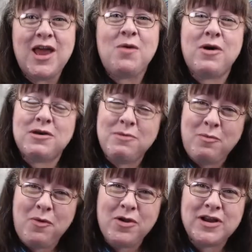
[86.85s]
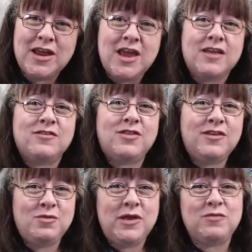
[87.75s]
Welcome aboard. So,
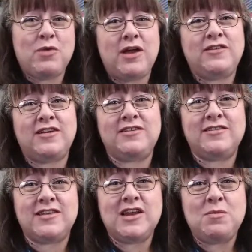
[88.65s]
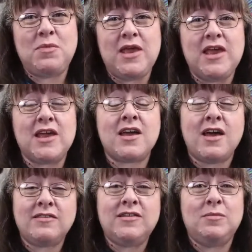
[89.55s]
this week's project is going to be
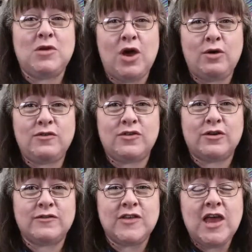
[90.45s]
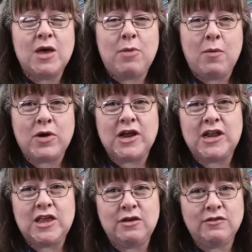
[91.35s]
custom coasters, but we're going
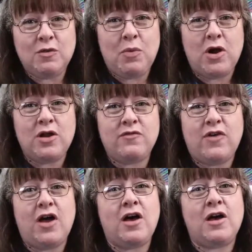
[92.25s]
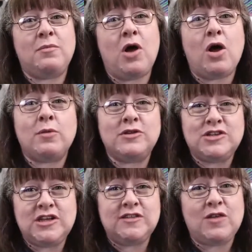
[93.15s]
to use a part of um, our
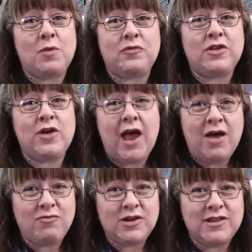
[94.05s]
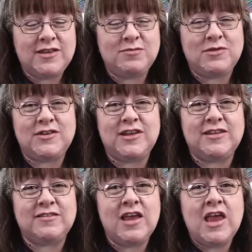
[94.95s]
machines. Hopefully, you have one of these machines.